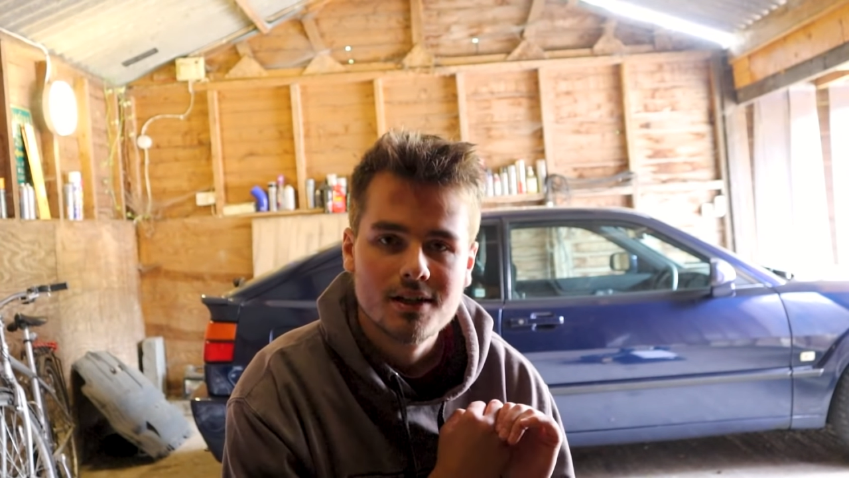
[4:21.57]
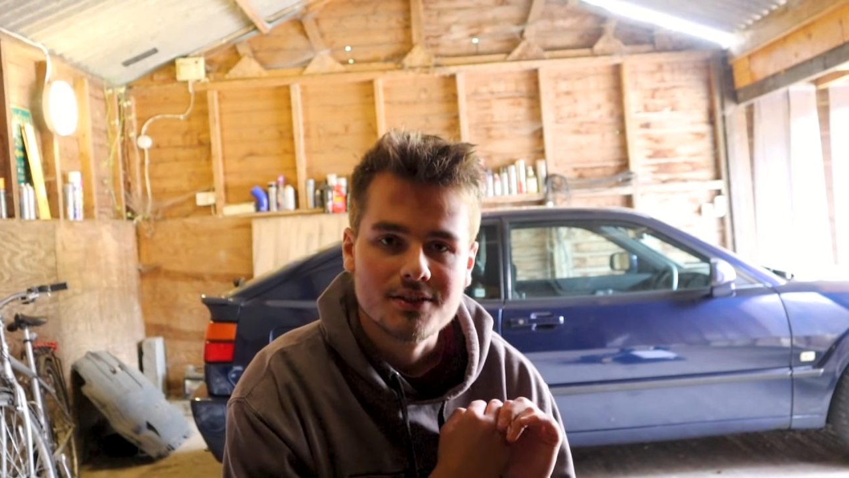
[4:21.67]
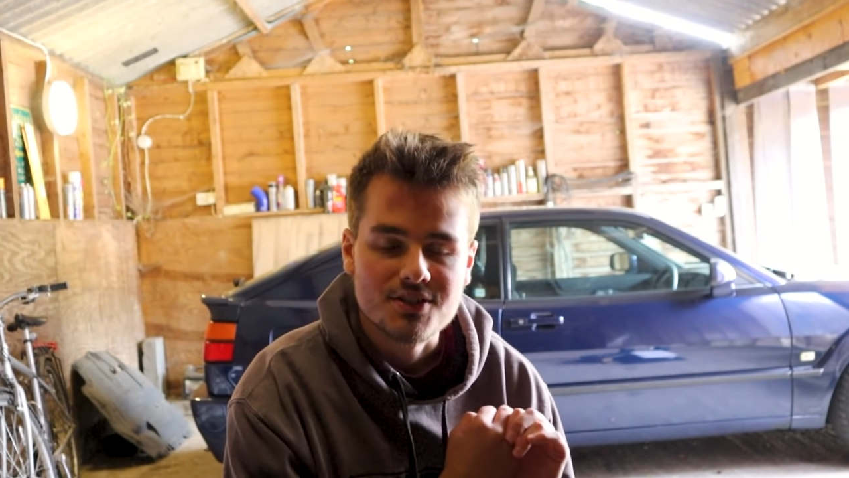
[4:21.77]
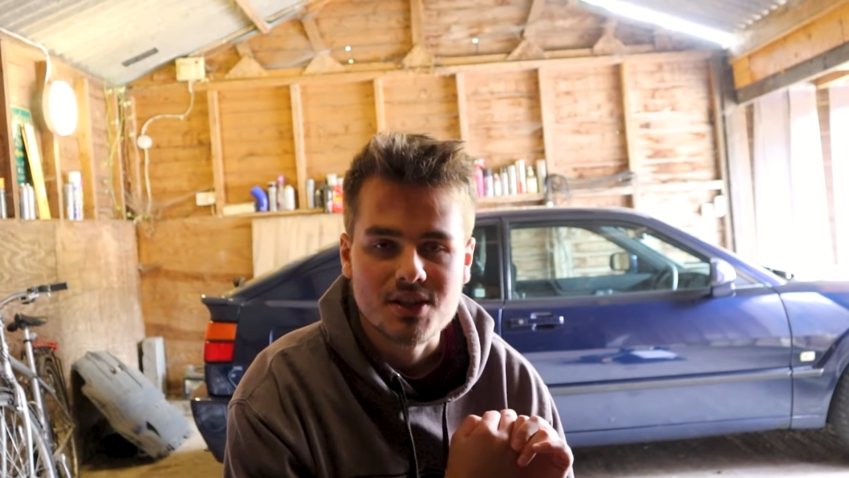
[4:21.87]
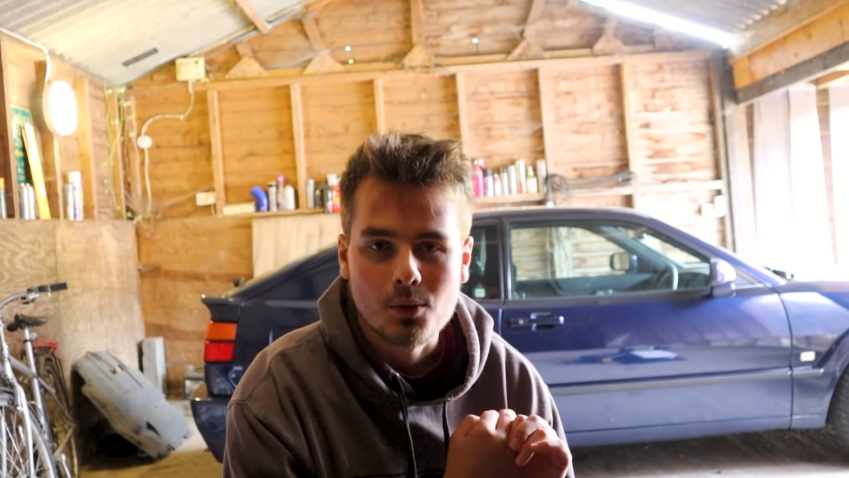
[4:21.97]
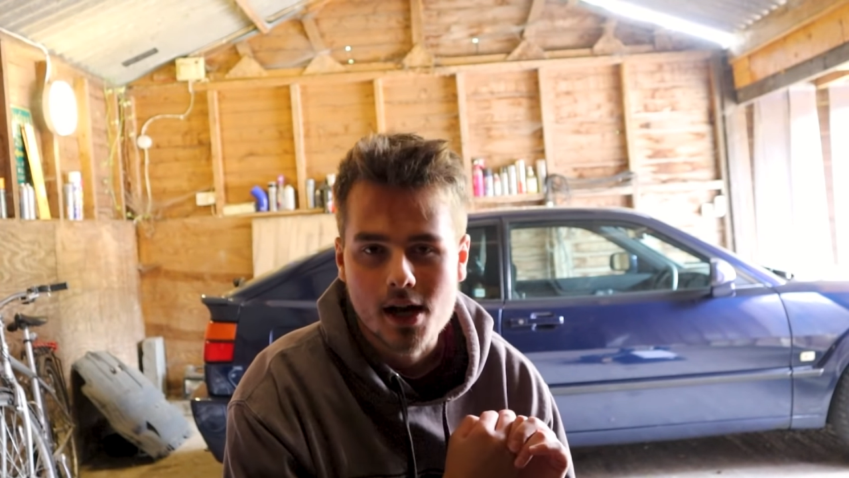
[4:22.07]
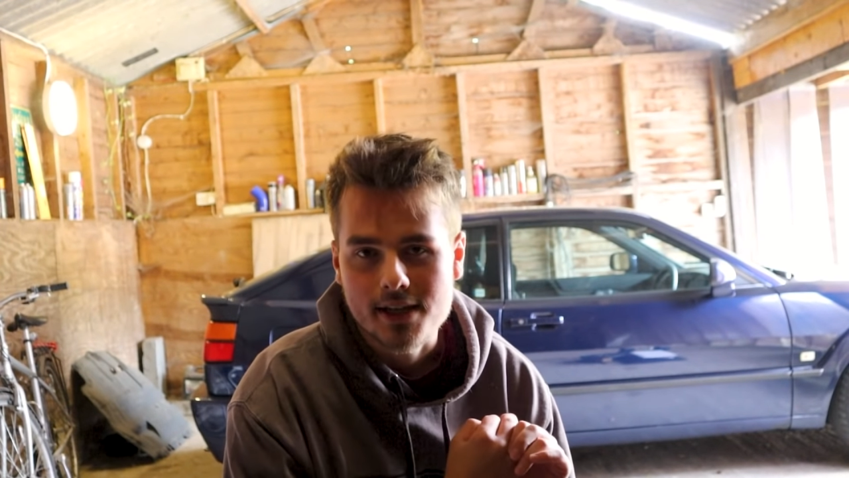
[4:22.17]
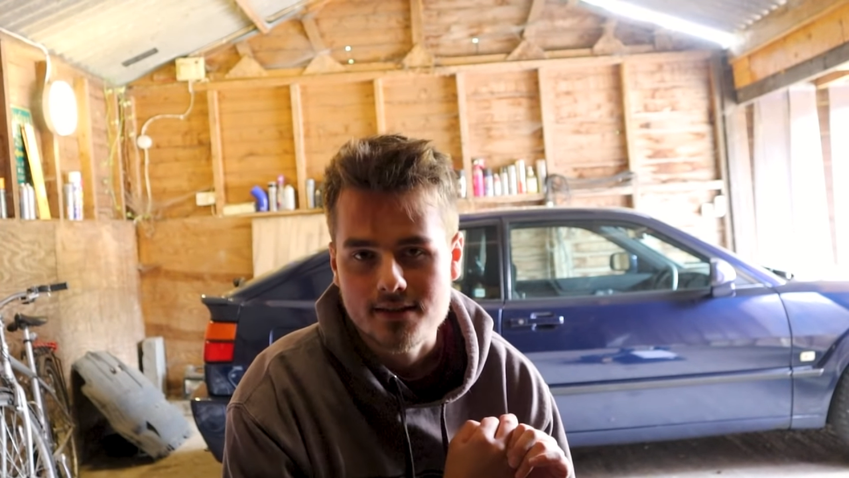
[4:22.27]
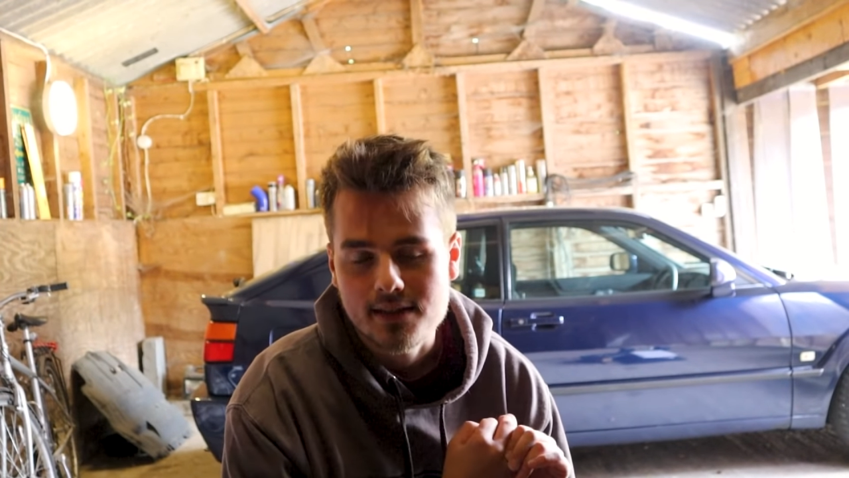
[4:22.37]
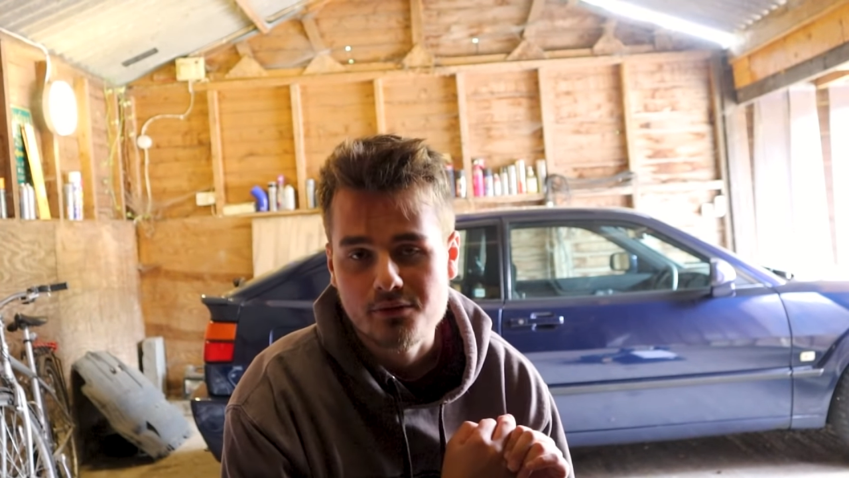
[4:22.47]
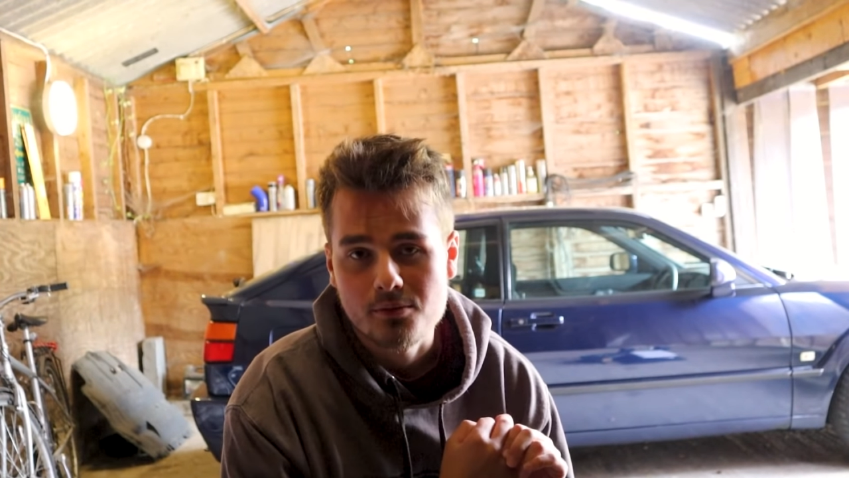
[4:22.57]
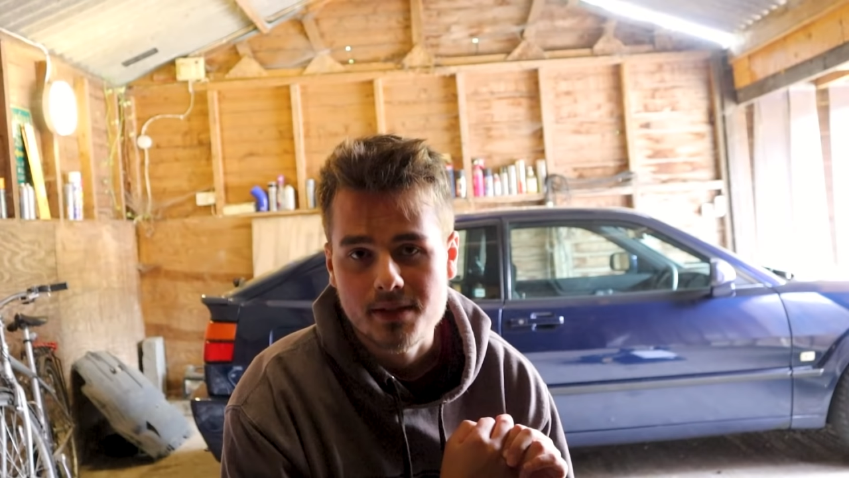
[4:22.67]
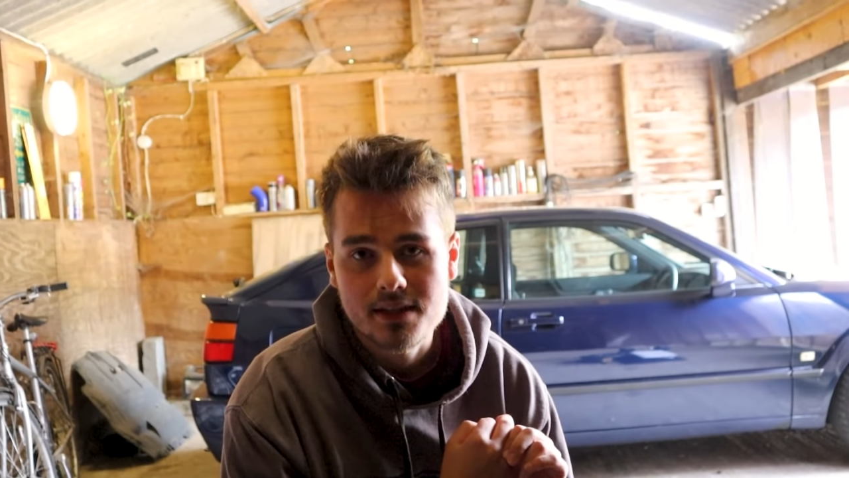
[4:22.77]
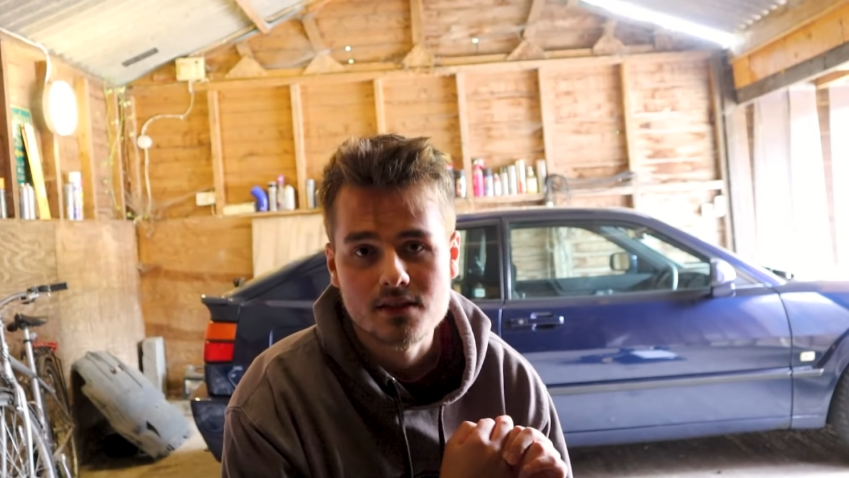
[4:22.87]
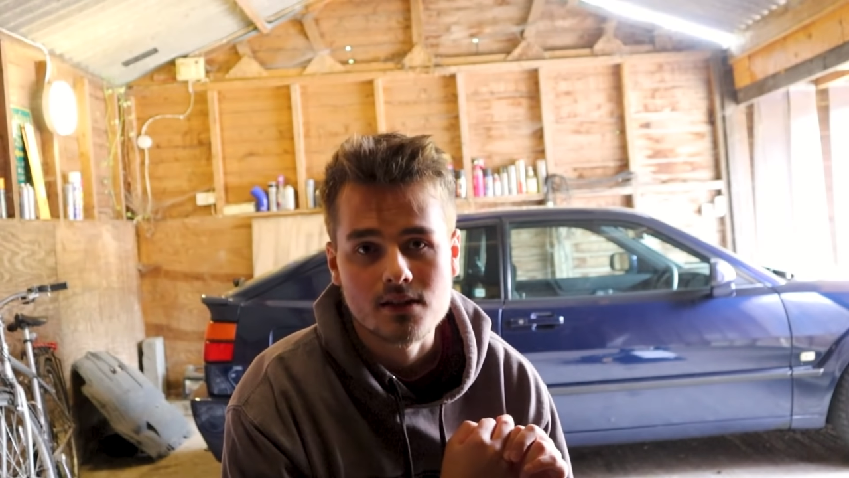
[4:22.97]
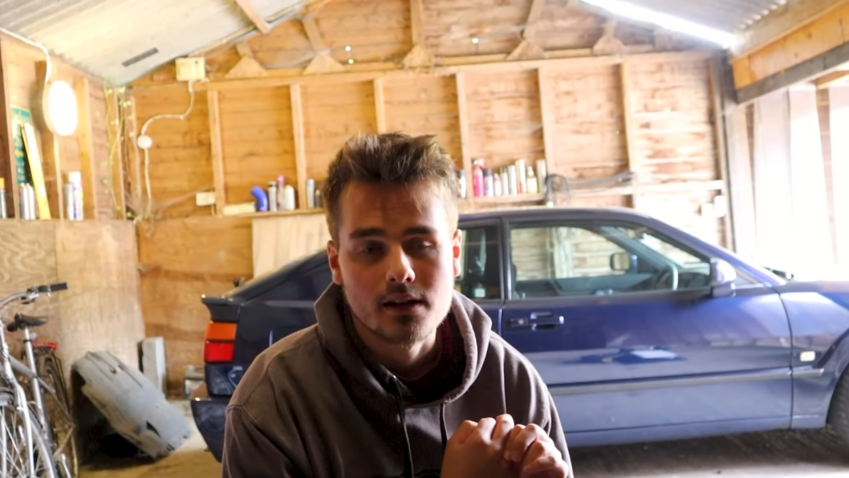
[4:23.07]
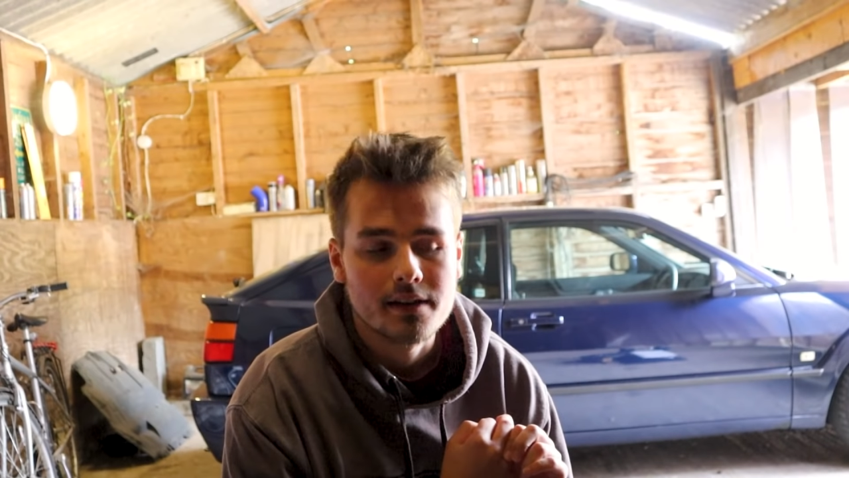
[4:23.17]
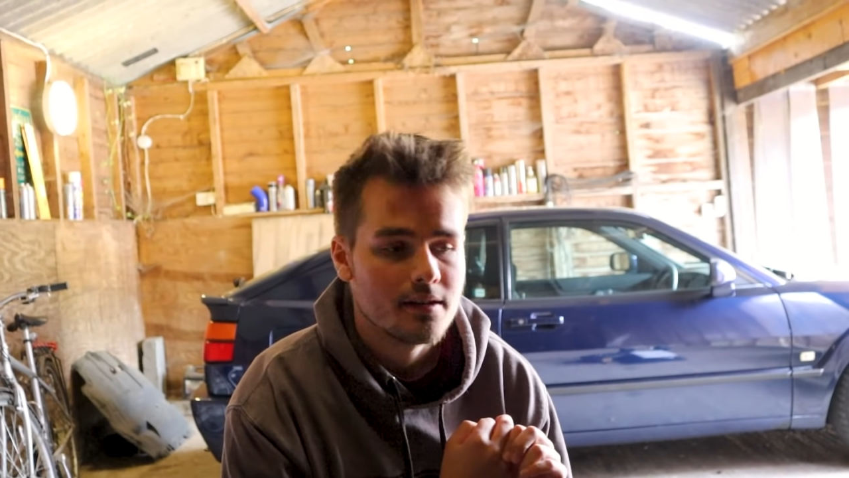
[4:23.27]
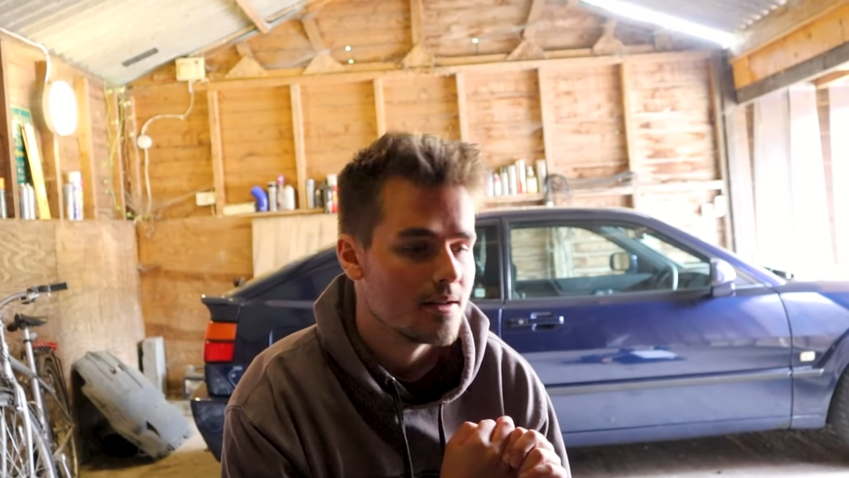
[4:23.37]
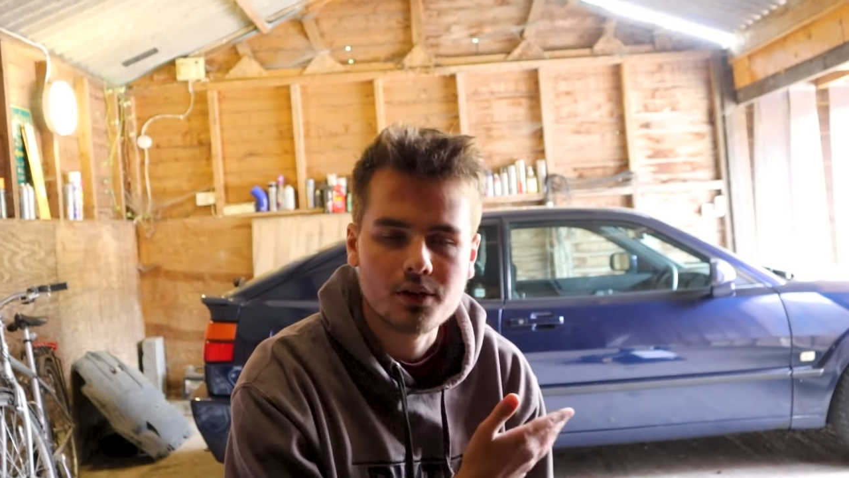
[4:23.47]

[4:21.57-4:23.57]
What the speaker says: to see what I can see from the inside.